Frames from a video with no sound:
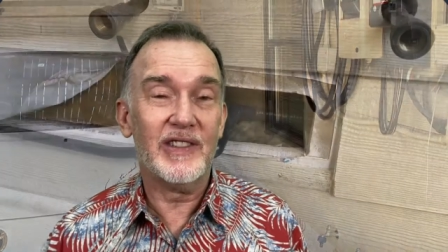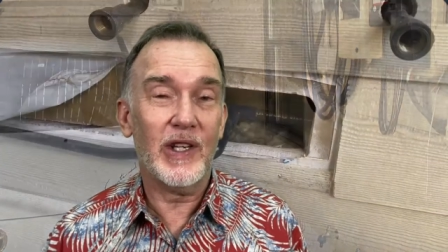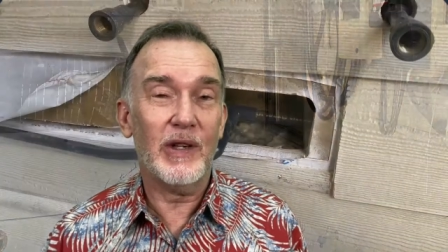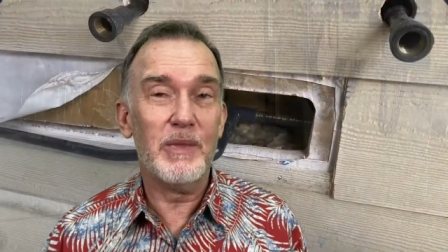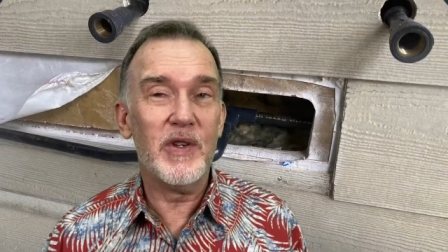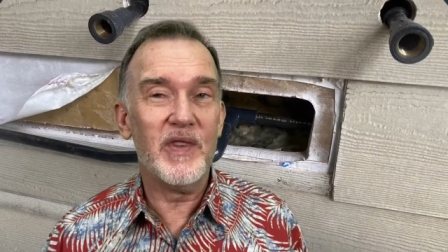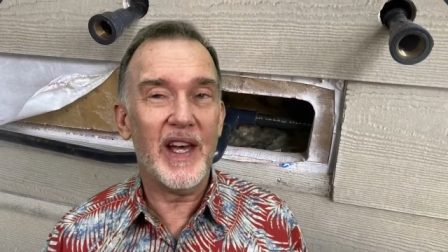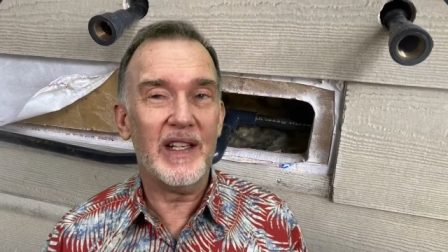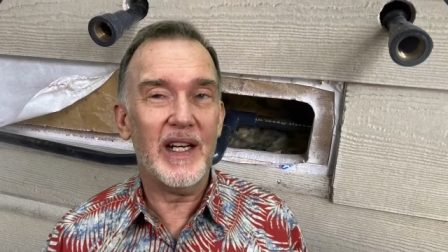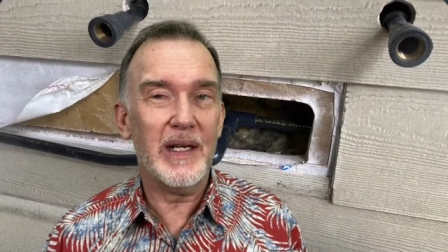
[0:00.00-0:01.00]
So move
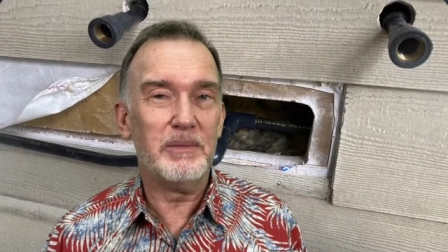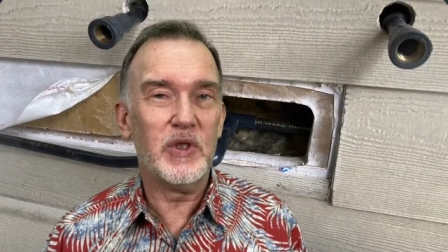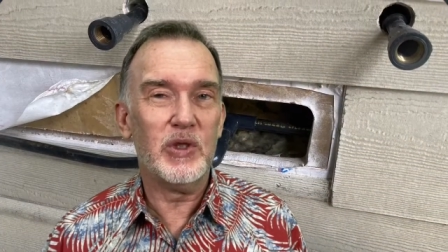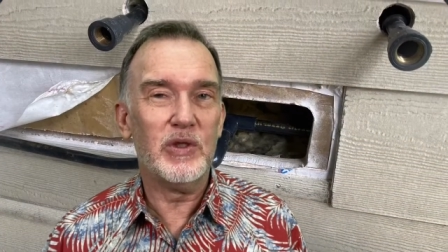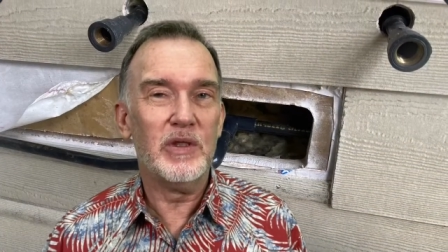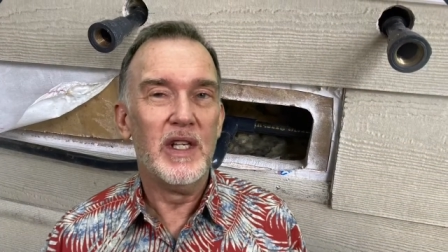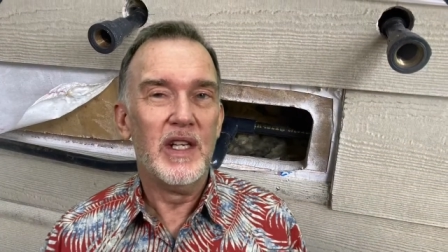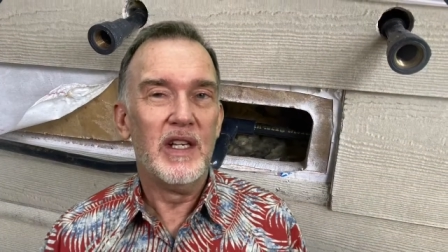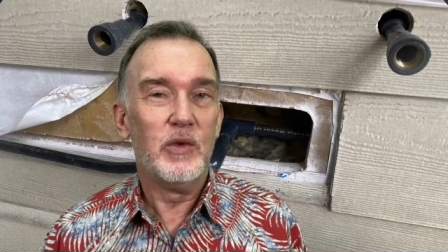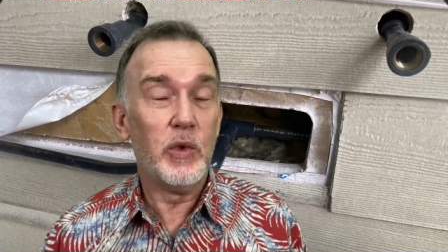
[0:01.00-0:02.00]
that up to
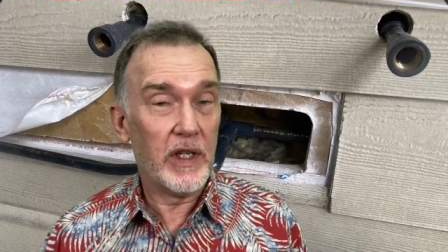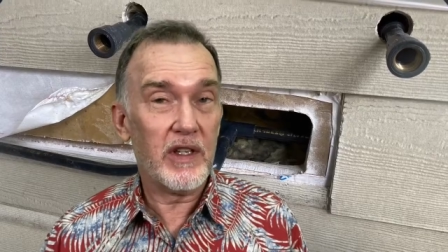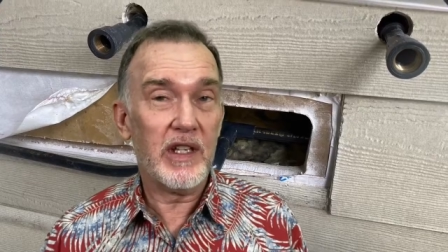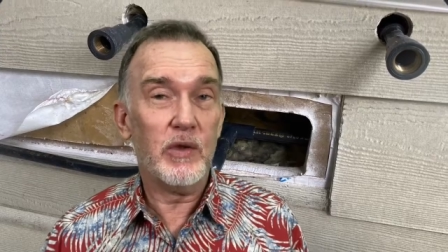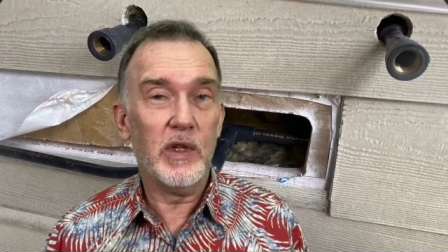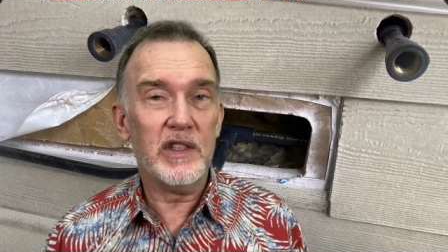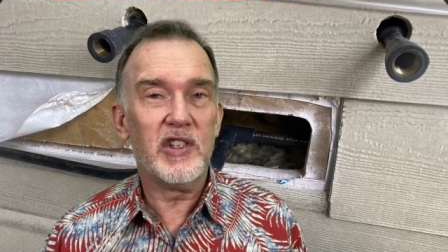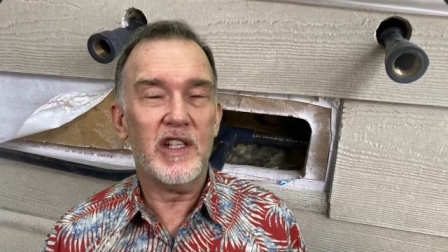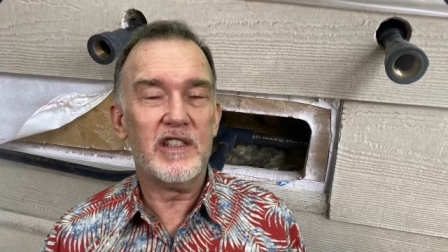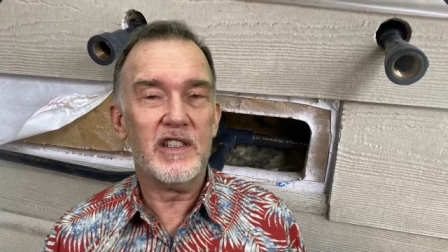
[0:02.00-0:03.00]
where the wall
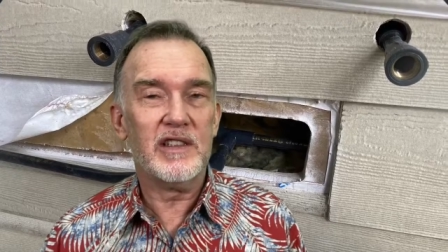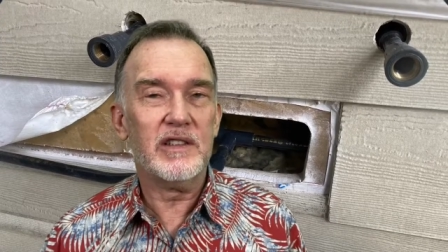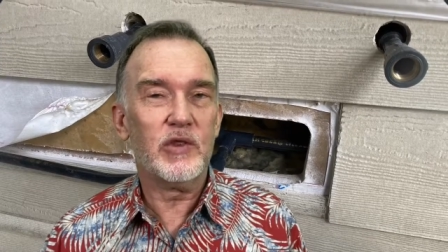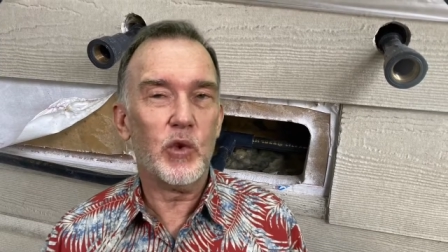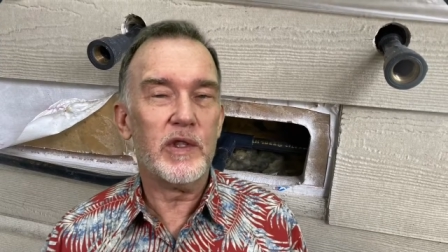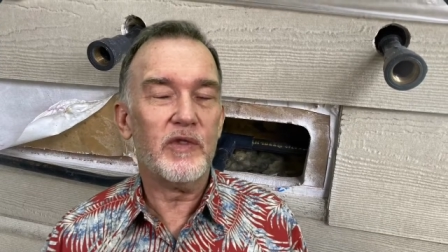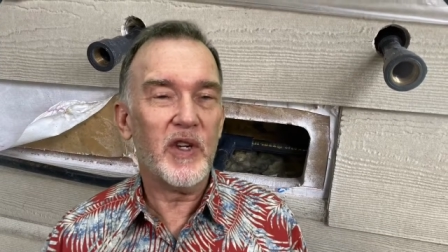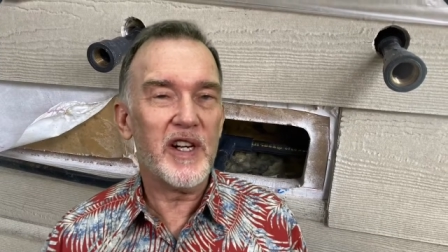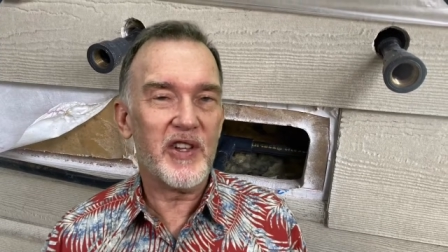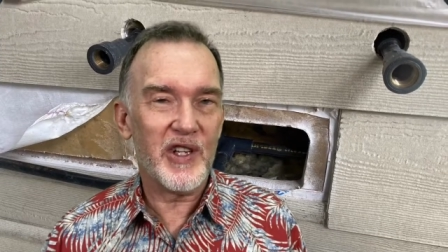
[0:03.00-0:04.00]
charger is toward the
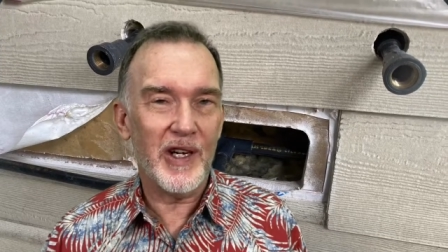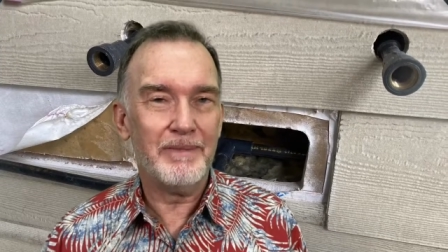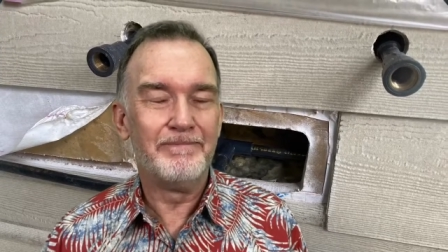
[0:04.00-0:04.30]
front of the car.